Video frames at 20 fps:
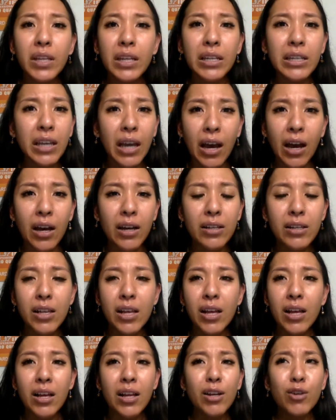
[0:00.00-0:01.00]
yeah,
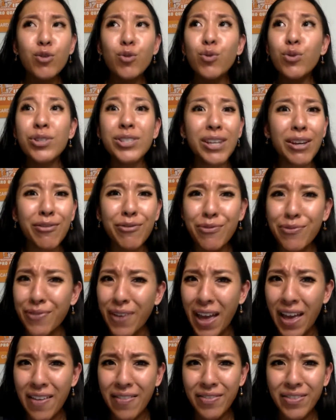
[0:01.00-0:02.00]
losing
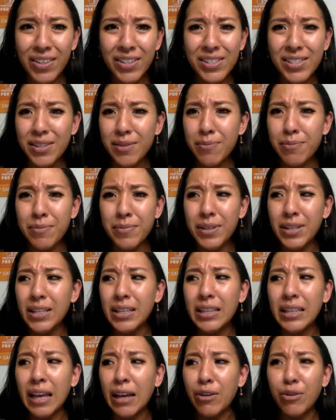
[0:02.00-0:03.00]
fat doesn't
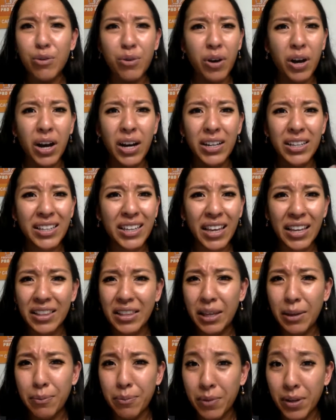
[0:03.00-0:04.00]
mean that you are
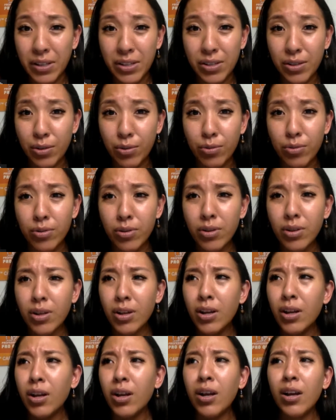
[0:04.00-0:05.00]
gaining muscle.
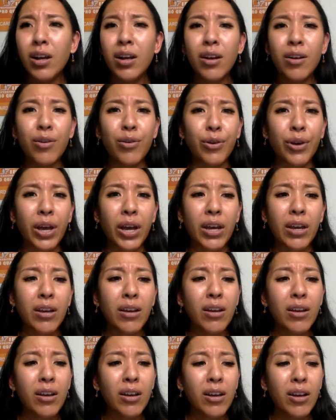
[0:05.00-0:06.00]

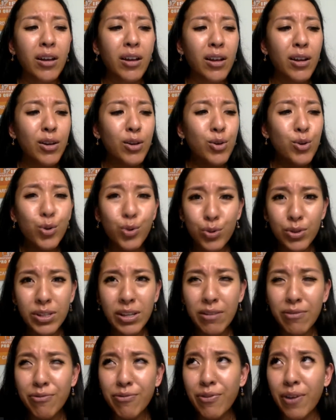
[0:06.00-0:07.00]
Okay,
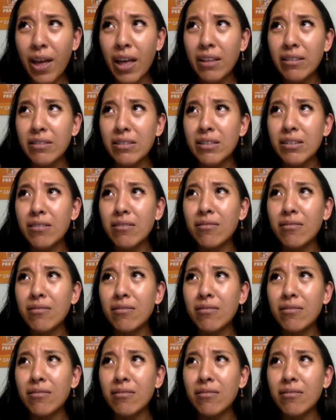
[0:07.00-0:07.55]
losing fat